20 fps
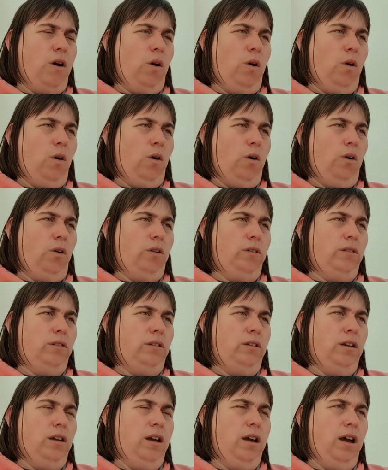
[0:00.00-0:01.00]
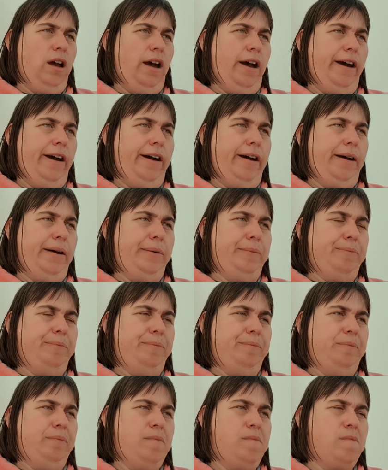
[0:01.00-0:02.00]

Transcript: on um,